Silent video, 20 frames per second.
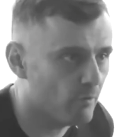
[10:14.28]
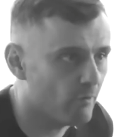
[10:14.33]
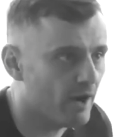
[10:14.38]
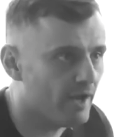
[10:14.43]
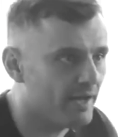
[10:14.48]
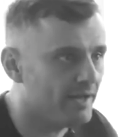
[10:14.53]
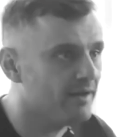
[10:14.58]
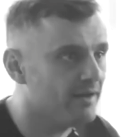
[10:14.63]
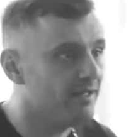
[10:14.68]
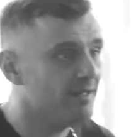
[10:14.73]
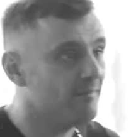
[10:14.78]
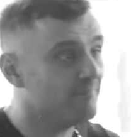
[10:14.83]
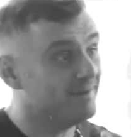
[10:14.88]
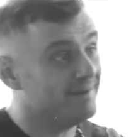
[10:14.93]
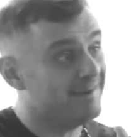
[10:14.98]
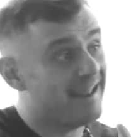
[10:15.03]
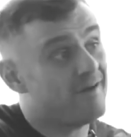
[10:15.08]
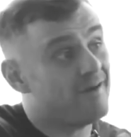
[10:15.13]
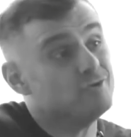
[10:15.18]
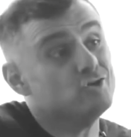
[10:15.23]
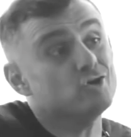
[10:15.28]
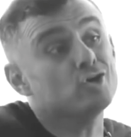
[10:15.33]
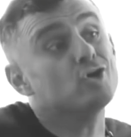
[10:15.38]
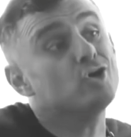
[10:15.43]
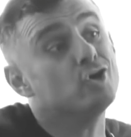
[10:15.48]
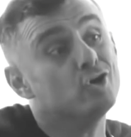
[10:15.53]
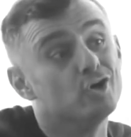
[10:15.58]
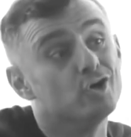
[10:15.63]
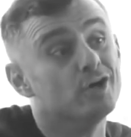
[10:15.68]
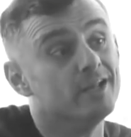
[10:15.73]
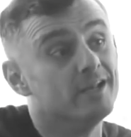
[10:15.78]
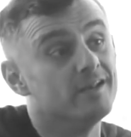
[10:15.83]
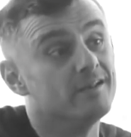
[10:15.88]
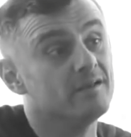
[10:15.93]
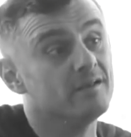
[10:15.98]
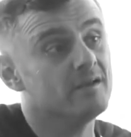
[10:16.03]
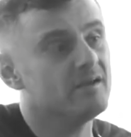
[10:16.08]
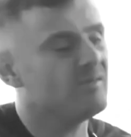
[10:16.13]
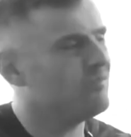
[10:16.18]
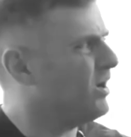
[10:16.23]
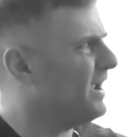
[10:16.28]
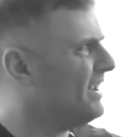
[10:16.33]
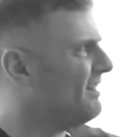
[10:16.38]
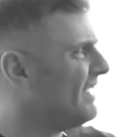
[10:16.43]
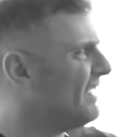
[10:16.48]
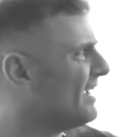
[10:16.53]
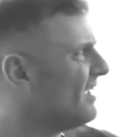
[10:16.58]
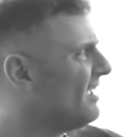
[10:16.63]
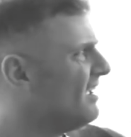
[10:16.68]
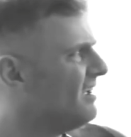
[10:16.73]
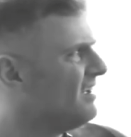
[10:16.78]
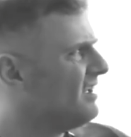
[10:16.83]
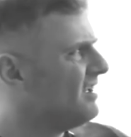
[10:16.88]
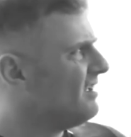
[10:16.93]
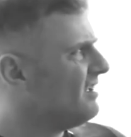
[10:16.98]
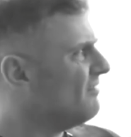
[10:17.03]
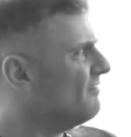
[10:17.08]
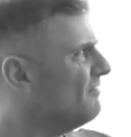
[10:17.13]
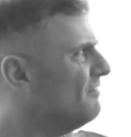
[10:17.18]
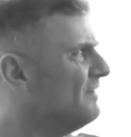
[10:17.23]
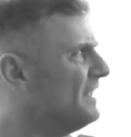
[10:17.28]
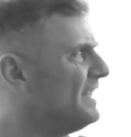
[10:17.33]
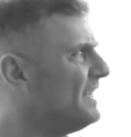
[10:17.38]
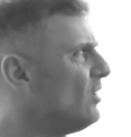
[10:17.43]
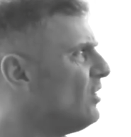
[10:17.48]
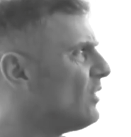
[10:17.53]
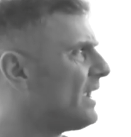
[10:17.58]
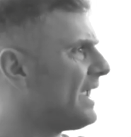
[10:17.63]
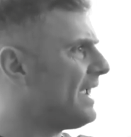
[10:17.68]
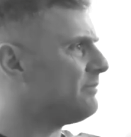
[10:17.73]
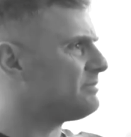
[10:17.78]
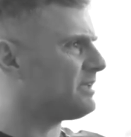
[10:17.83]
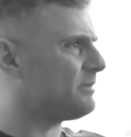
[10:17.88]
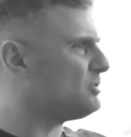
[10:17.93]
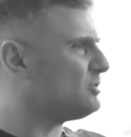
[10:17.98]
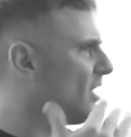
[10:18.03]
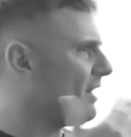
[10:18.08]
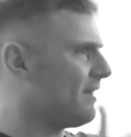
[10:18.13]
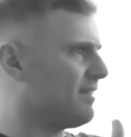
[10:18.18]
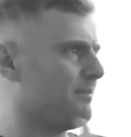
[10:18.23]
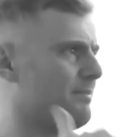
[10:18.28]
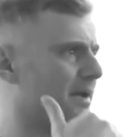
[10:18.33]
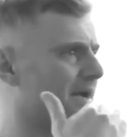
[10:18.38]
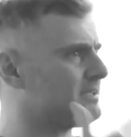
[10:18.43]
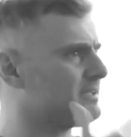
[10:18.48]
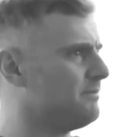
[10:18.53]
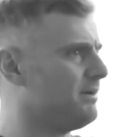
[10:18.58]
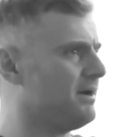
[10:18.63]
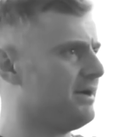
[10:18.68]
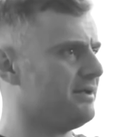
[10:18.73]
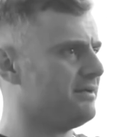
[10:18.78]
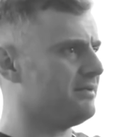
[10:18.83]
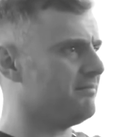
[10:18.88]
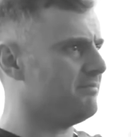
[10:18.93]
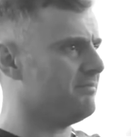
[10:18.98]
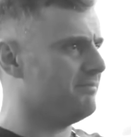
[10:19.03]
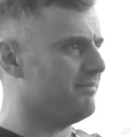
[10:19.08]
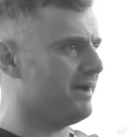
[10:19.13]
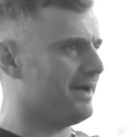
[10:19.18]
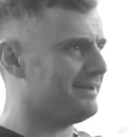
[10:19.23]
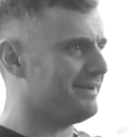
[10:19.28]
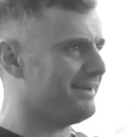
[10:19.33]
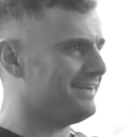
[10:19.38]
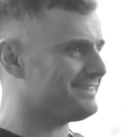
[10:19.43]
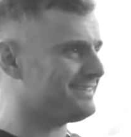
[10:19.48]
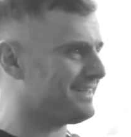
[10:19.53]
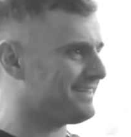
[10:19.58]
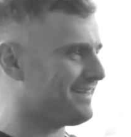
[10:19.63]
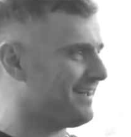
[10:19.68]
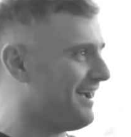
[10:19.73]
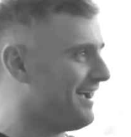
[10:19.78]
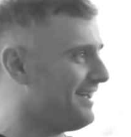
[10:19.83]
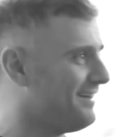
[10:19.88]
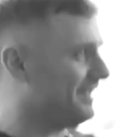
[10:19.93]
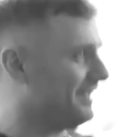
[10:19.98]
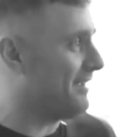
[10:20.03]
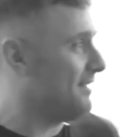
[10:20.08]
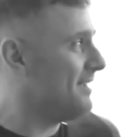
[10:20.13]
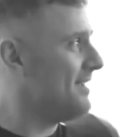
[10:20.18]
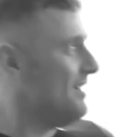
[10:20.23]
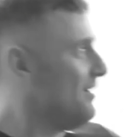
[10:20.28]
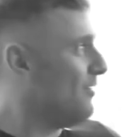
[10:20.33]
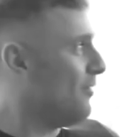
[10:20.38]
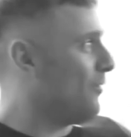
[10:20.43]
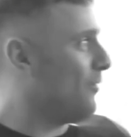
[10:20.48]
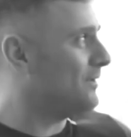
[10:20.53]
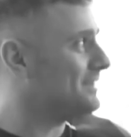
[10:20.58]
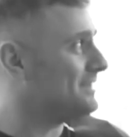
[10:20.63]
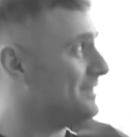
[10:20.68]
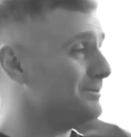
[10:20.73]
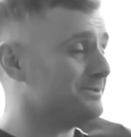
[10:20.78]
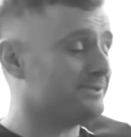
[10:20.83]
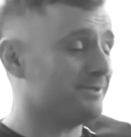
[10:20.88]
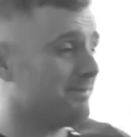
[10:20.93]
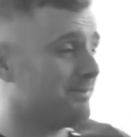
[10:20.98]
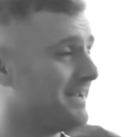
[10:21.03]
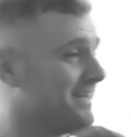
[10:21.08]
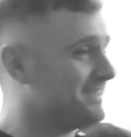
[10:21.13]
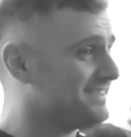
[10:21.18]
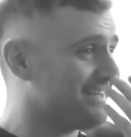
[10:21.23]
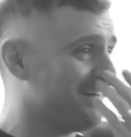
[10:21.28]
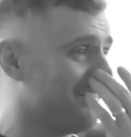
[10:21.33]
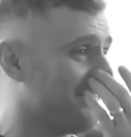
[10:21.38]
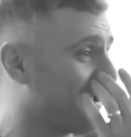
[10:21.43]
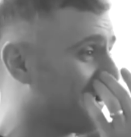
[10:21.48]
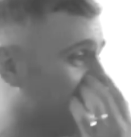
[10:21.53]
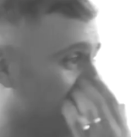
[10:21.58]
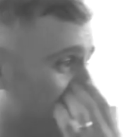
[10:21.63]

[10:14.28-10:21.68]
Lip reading: right? But now you could, right? Like, video games, I'm trying to think back to my days at there were some kids there that